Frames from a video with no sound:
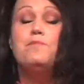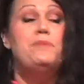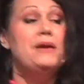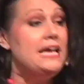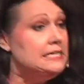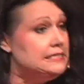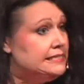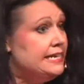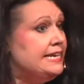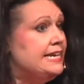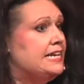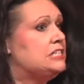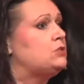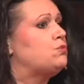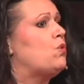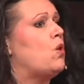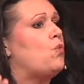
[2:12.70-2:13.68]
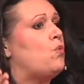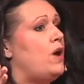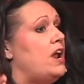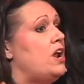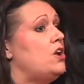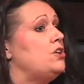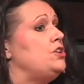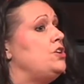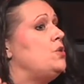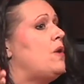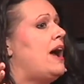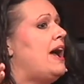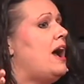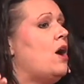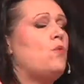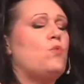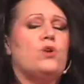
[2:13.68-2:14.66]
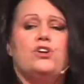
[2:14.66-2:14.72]
Busyness will wear you
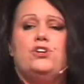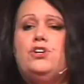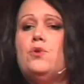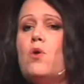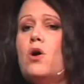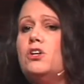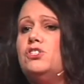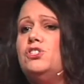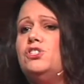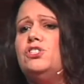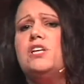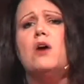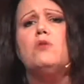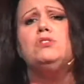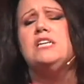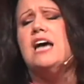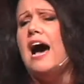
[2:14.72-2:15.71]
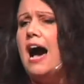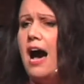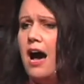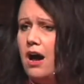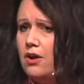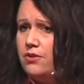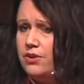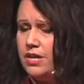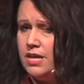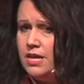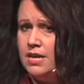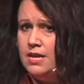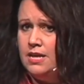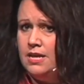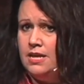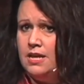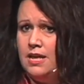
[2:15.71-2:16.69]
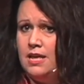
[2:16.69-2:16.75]
out when you are so tired.
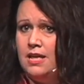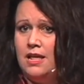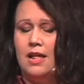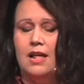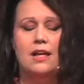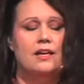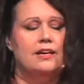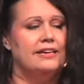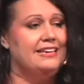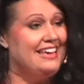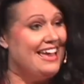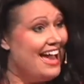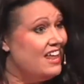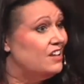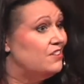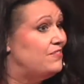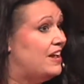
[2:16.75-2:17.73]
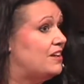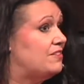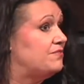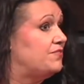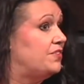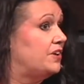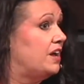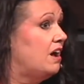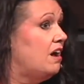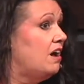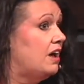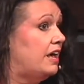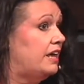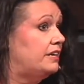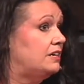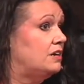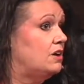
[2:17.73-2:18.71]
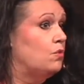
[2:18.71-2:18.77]
Gallivanting for
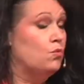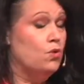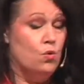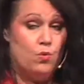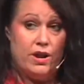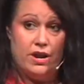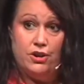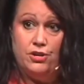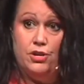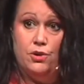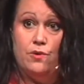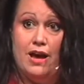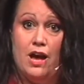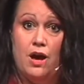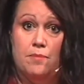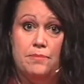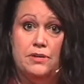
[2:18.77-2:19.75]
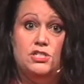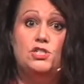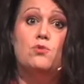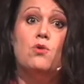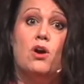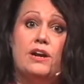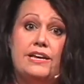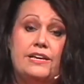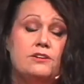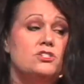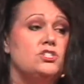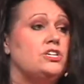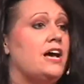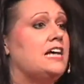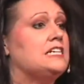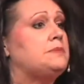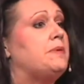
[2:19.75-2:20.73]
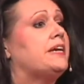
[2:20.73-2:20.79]
God will wear you out, but you are
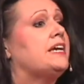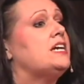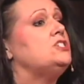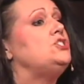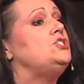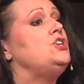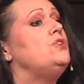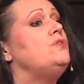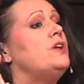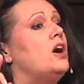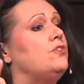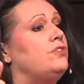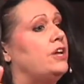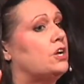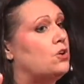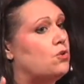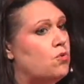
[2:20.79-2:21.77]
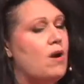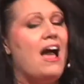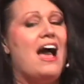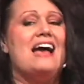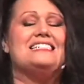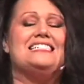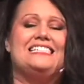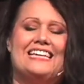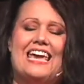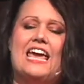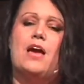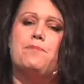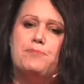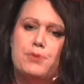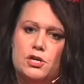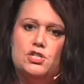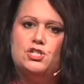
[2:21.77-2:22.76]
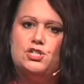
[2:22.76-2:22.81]
energized because you know that Christ
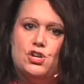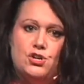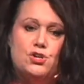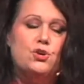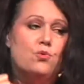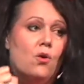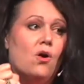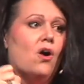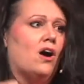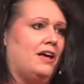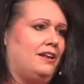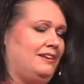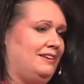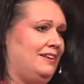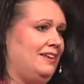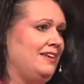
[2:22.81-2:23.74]
kept pushing you on.